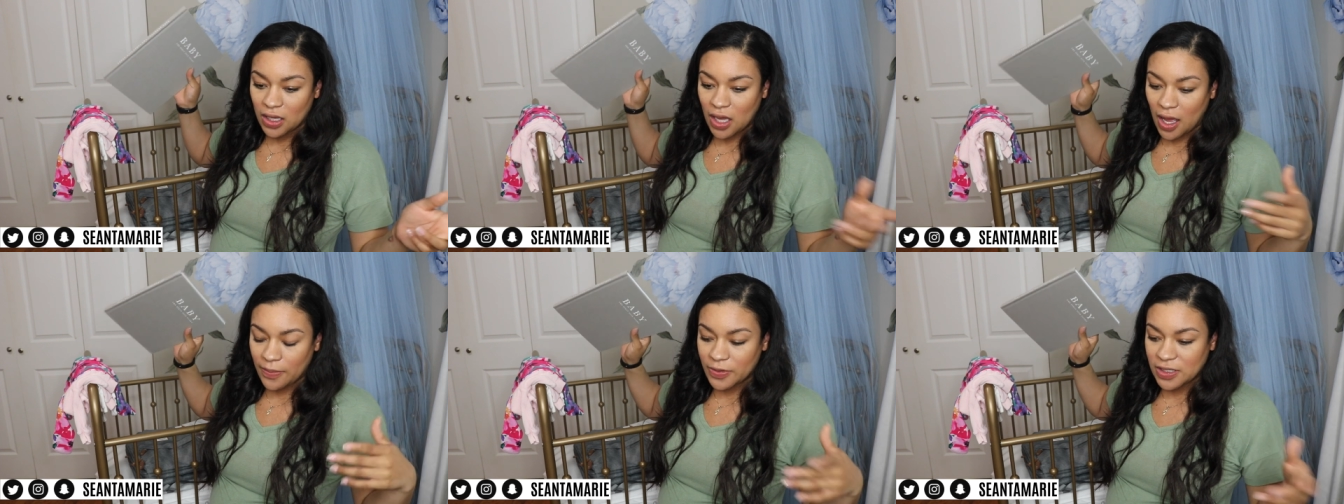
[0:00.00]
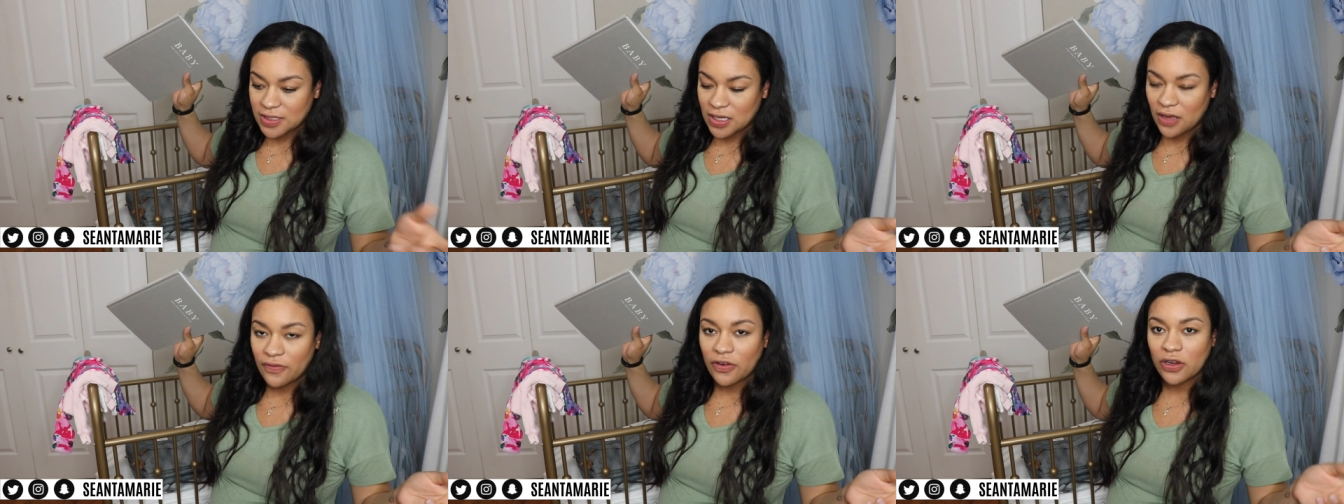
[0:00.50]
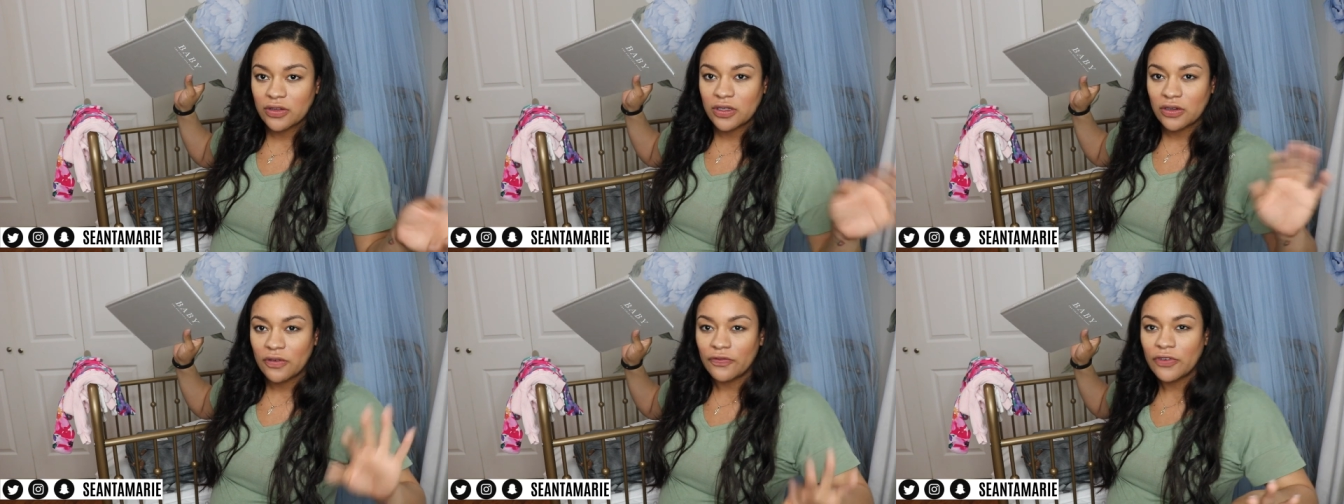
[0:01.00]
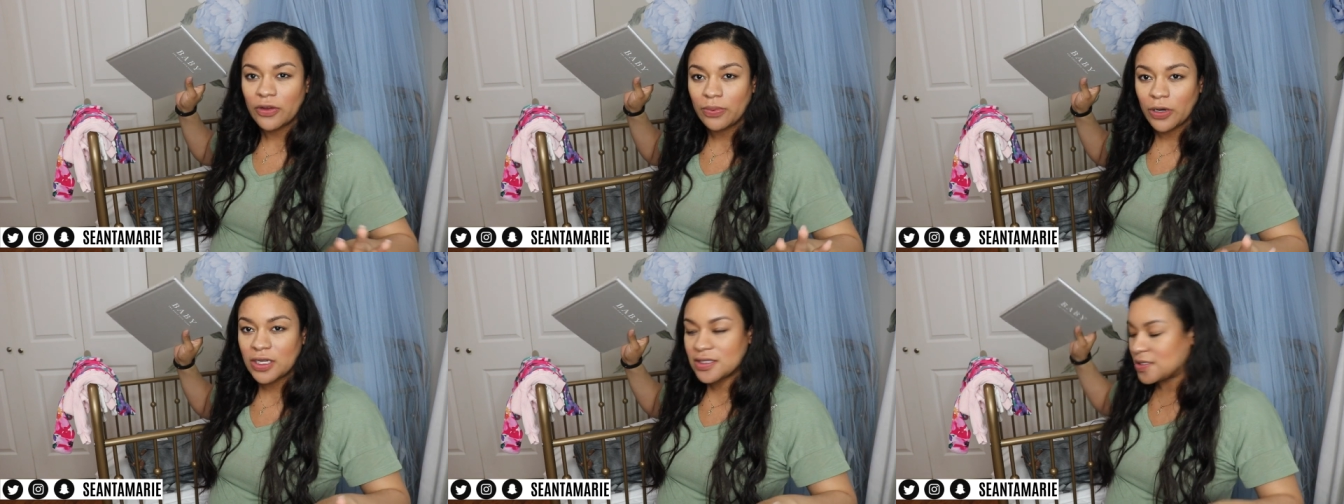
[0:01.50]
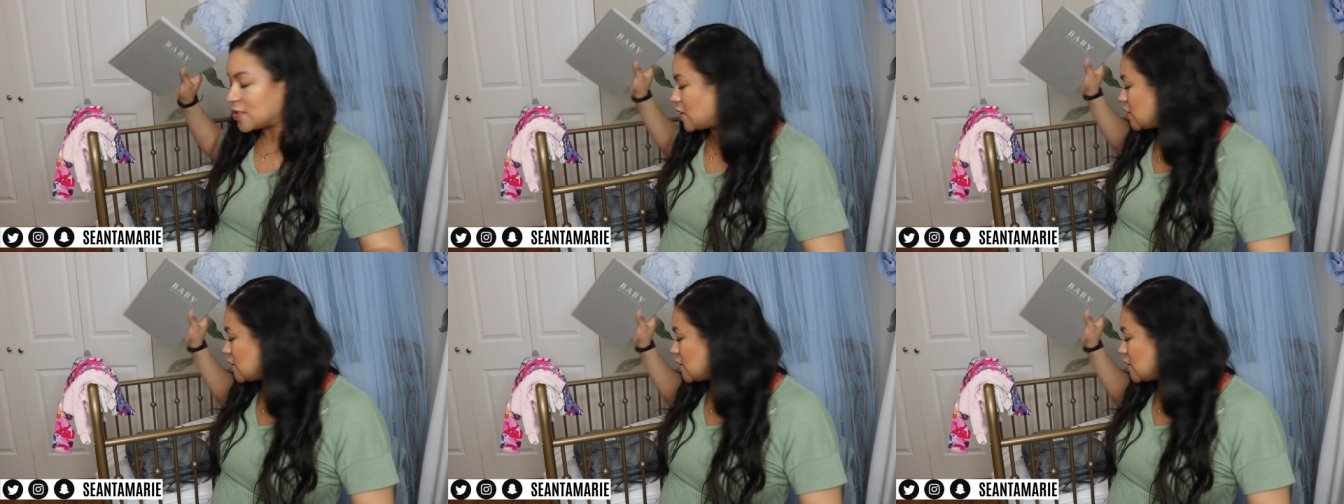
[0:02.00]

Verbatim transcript: copies of her little footprints